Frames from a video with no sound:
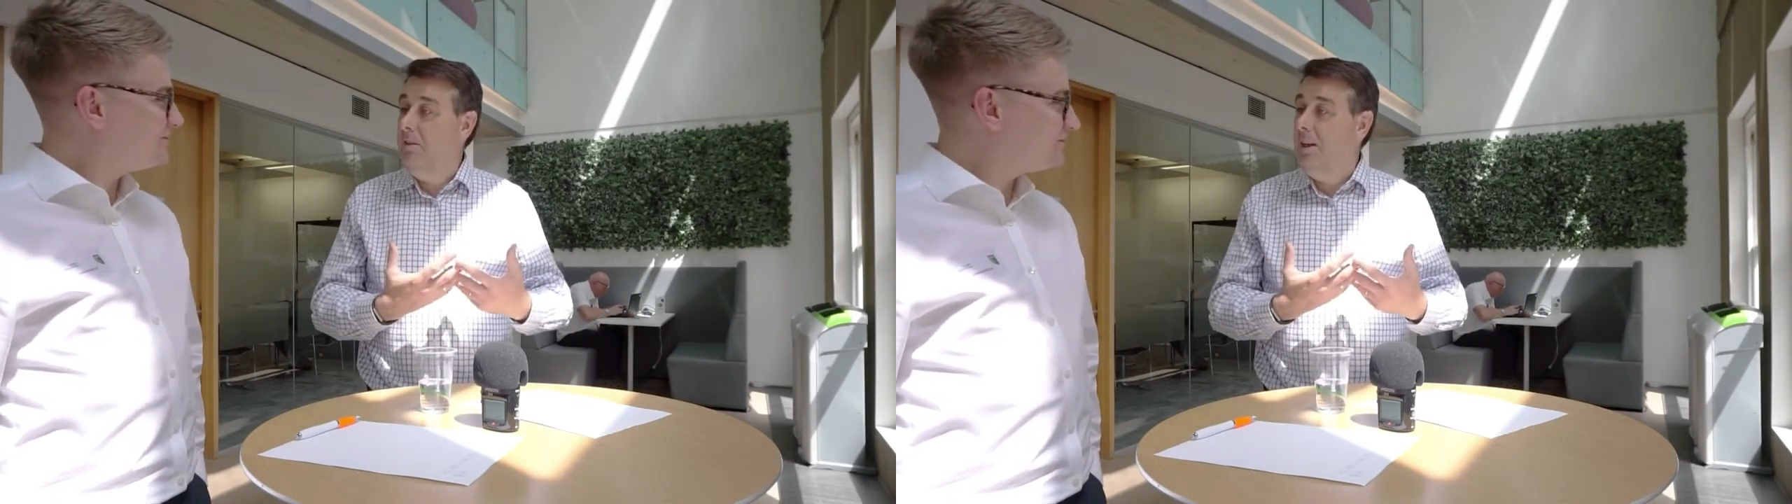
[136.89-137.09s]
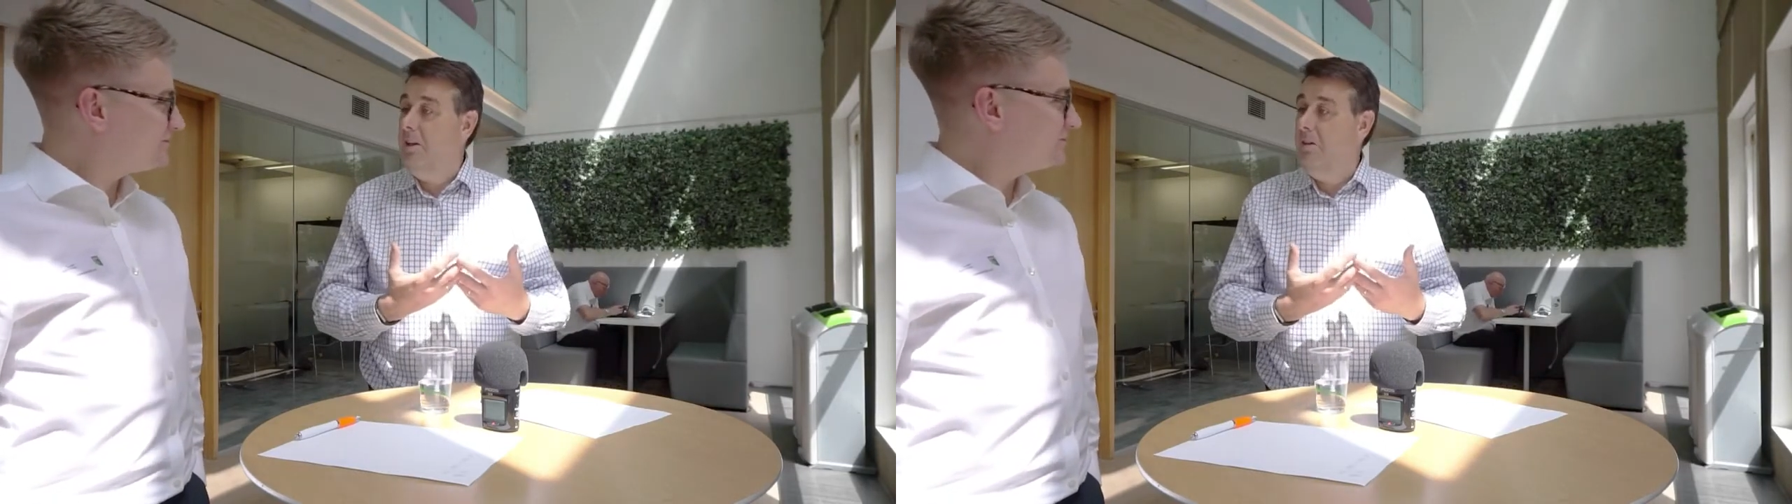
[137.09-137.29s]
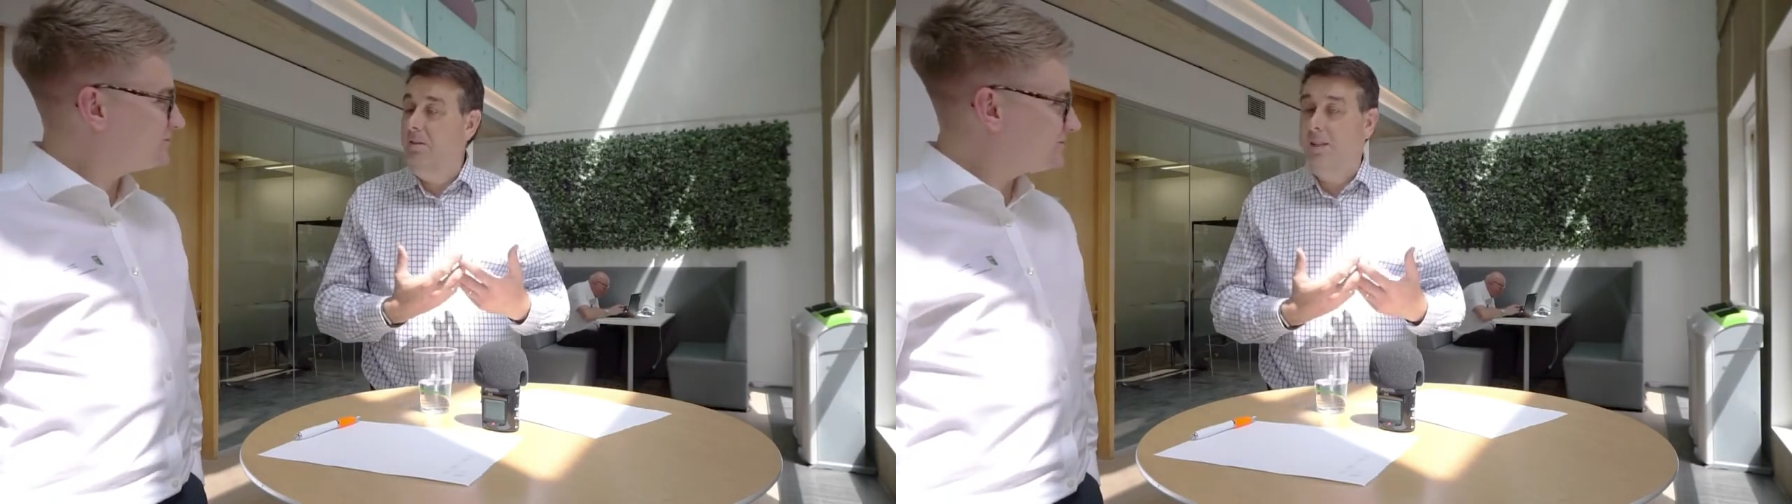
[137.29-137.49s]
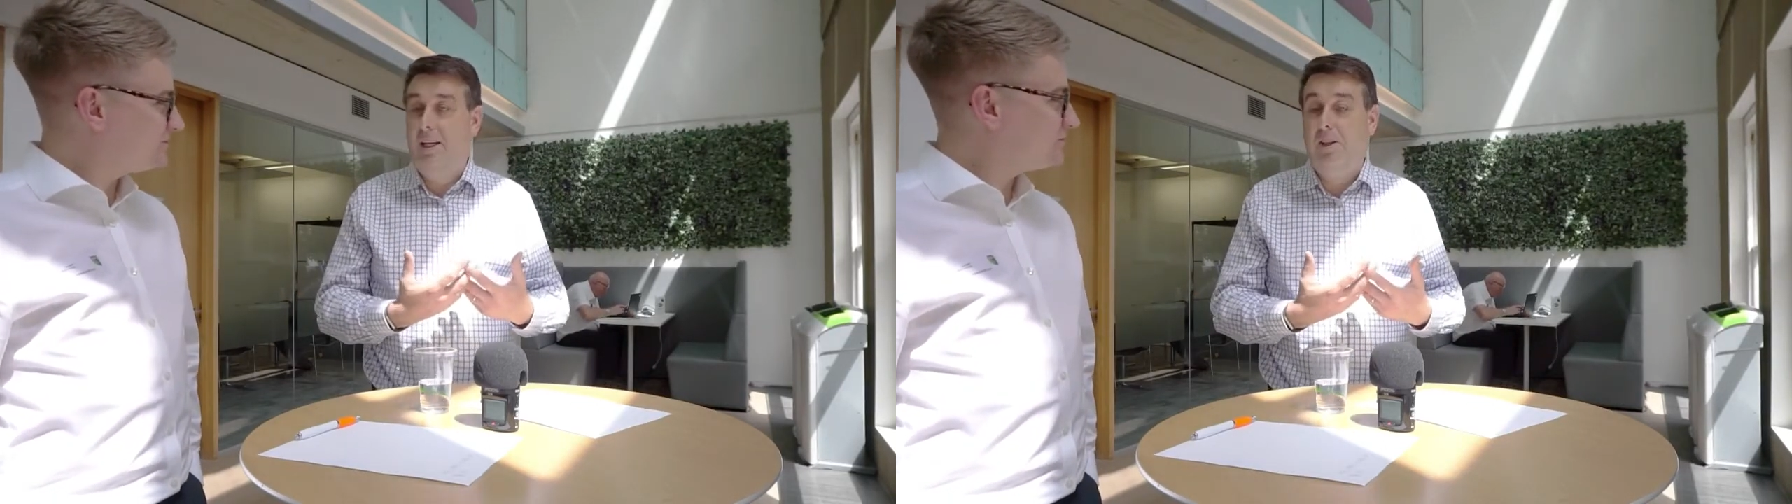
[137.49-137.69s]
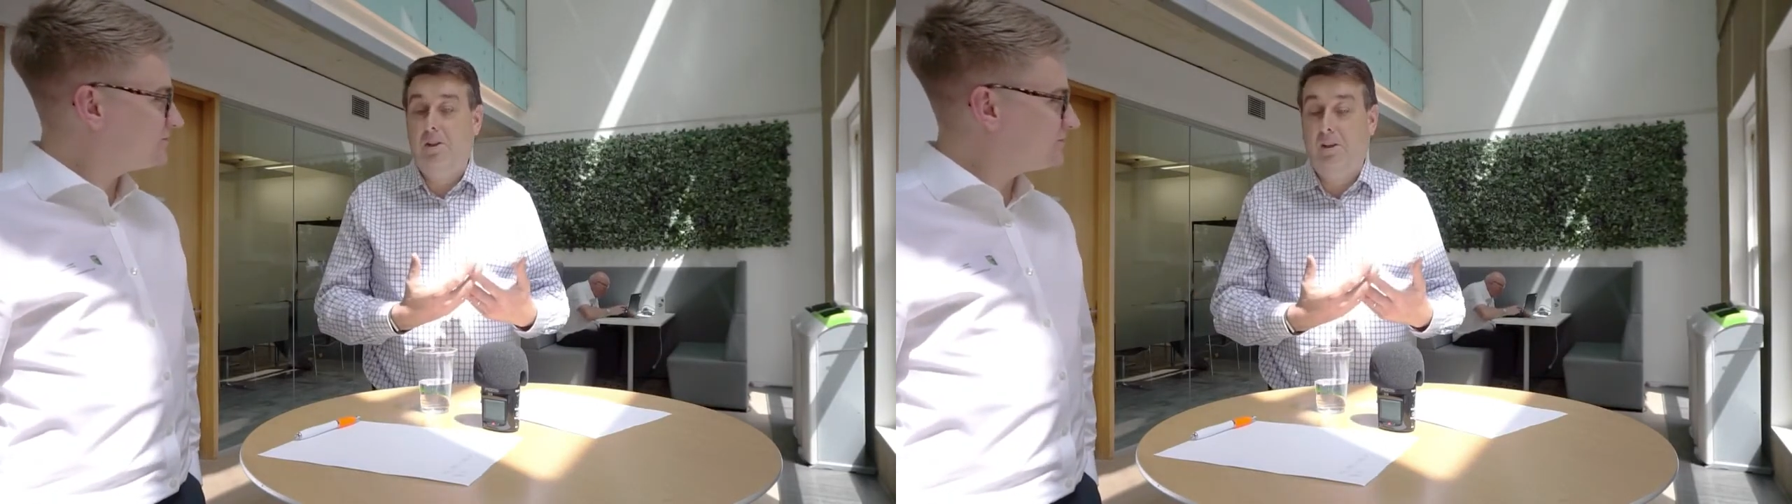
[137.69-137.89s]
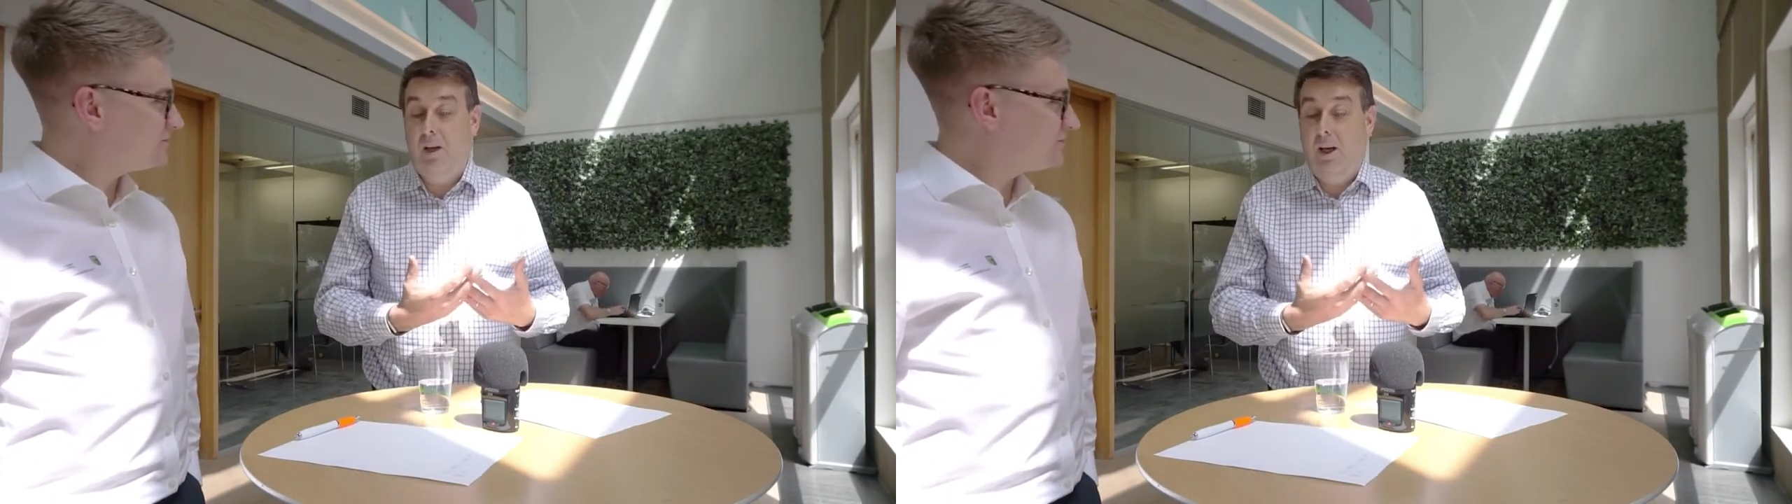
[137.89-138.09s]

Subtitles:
of that conversation.